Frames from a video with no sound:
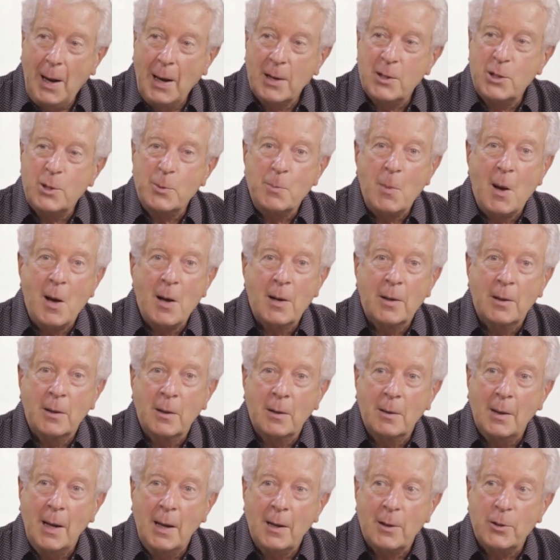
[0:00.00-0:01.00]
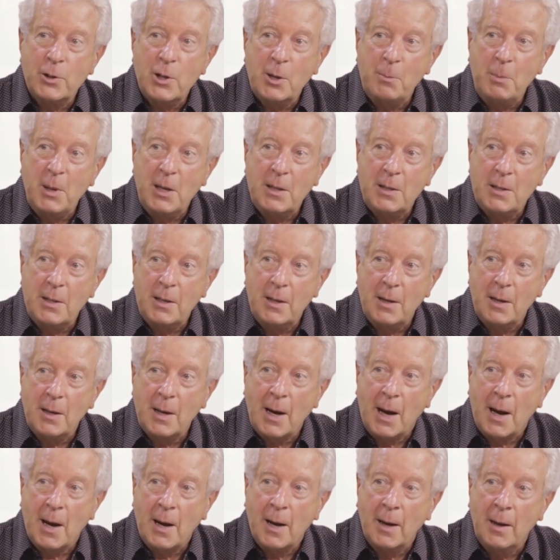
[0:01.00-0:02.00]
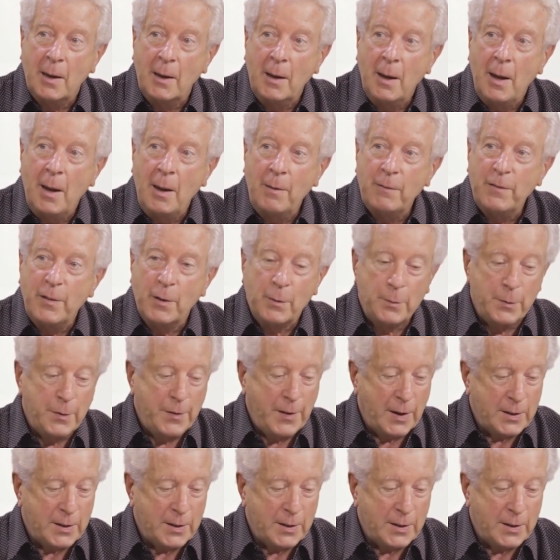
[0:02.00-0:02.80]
and smaller LGBTI film